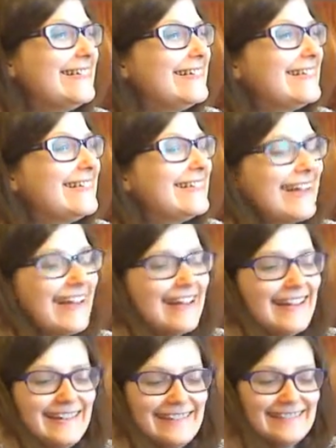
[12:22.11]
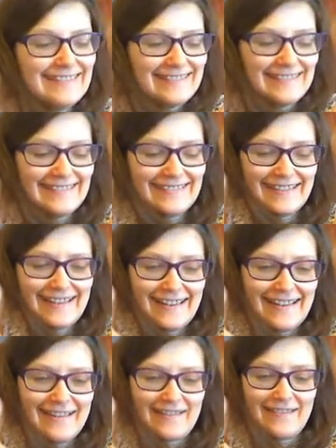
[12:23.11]

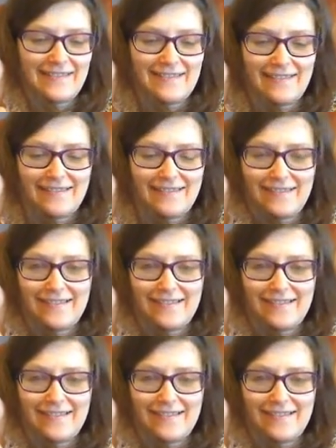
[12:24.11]
(no one is talking)